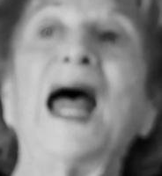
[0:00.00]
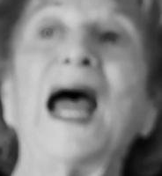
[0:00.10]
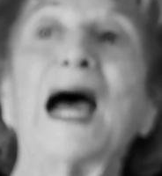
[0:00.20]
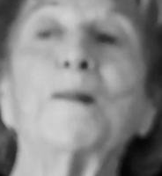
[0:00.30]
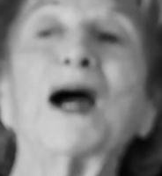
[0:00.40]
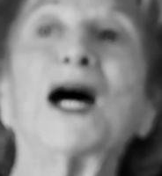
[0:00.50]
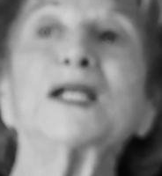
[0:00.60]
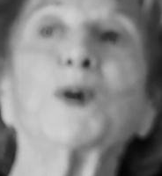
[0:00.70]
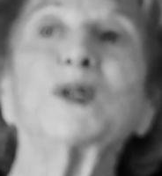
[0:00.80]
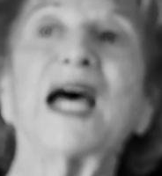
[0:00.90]
And my
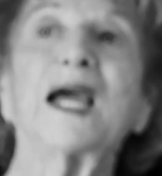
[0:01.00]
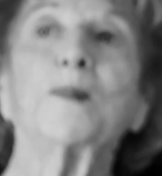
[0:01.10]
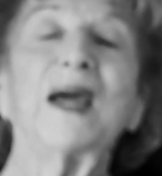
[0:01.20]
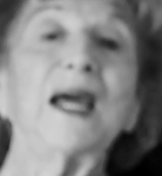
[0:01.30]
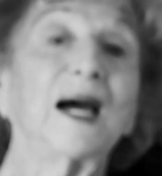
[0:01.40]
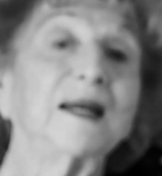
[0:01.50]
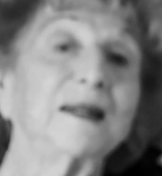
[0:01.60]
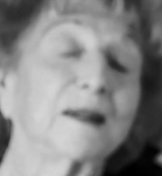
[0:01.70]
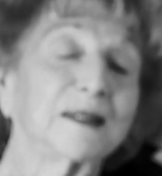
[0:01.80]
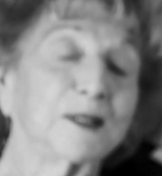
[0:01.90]
husband would take me
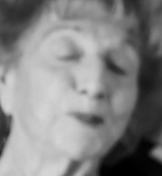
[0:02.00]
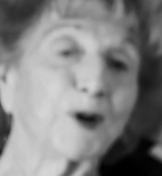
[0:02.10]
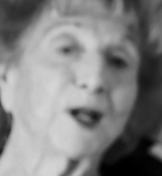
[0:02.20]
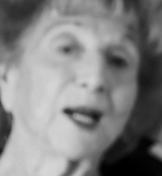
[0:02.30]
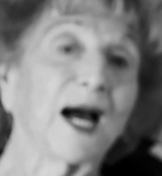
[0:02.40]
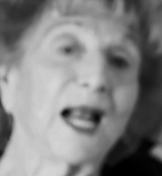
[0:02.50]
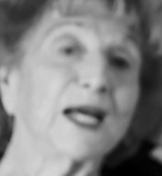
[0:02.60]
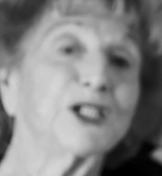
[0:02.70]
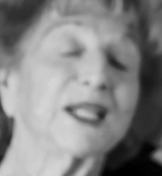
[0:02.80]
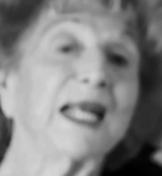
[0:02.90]
to Brooklyn
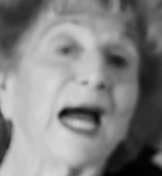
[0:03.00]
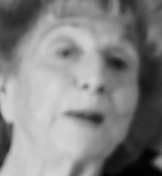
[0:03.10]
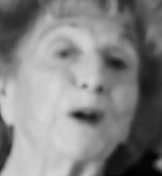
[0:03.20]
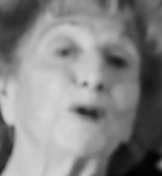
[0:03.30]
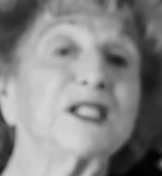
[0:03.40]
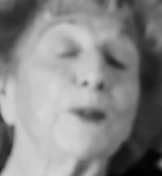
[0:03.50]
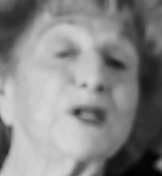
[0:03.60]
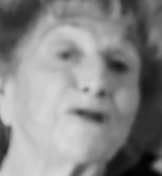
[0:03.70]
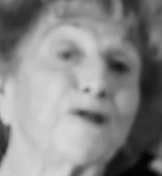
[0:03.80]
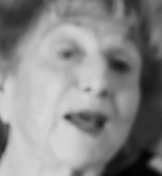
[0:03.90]
College at night because he
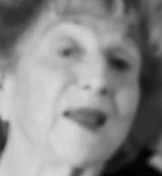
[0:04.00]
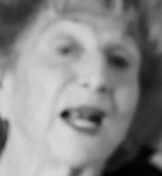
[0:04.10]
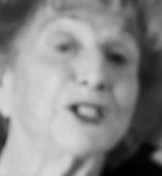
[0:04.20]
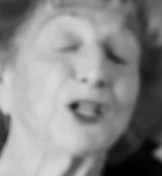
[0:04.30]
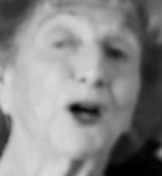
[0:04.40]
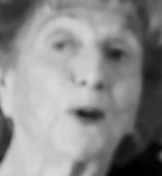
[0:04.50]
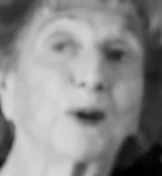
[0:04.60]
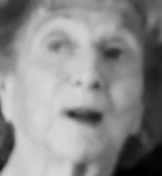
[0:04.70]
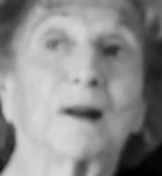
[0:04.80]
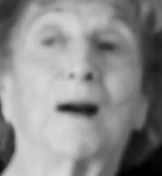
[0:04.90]
was afraid that I should go
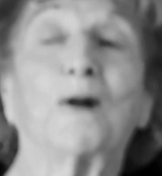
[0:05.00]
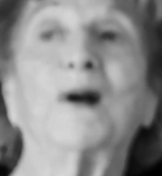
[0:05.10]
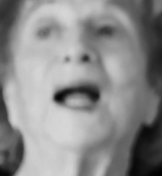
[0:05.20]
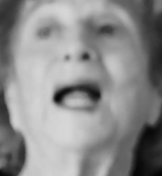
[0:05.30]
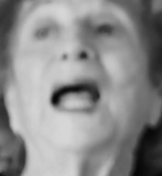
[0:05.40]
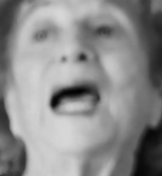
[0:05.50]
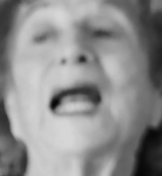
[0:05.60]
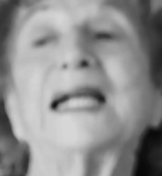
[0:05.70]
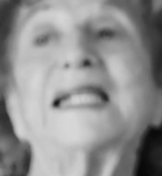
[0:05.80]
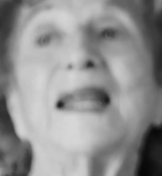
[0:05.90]
alone. And
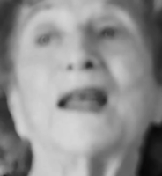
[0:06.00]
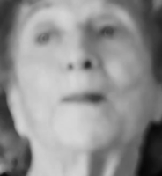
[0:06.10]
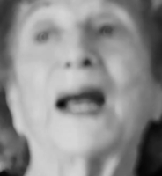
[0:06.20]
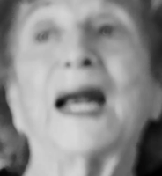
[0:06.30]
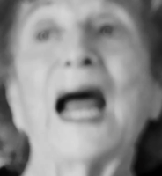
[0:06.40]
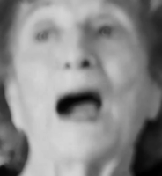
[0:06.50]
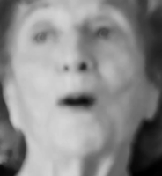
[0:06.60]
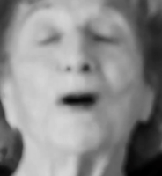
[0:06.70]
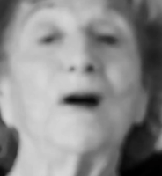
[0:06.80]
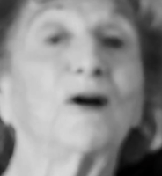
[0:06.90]
I'd stay there about an
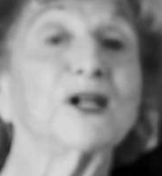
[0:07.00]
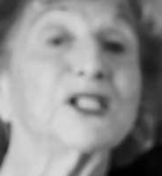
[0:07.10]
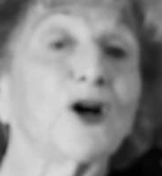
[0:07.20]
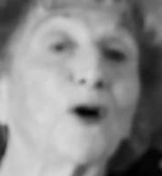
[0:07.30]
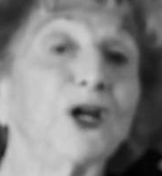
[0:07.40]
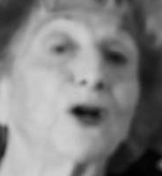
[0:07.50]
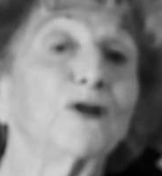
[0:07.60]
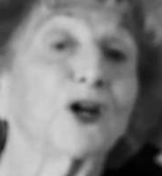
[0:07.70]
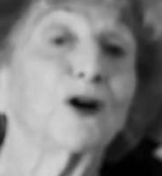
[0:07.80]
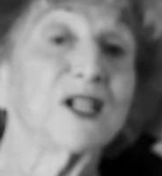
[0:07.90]
hour or so,
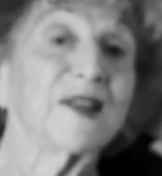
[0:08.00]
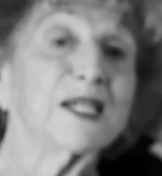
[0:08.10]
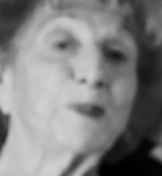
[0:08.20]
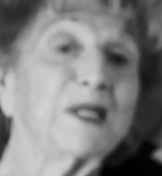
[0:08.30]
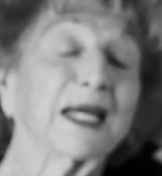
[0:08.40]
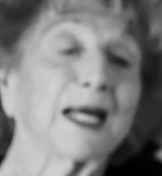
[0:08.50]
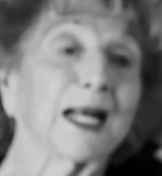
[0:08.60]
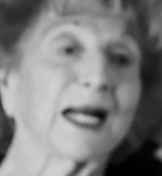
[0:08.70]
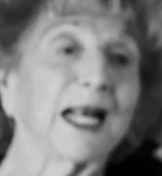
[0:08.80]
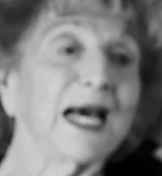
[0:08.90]
to go to this
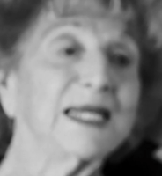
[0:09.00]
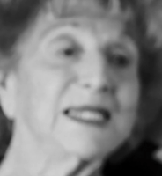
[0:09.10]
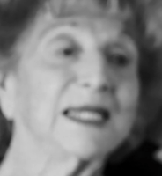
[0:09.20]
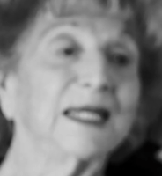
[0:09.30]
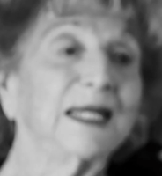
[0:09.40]
particular class.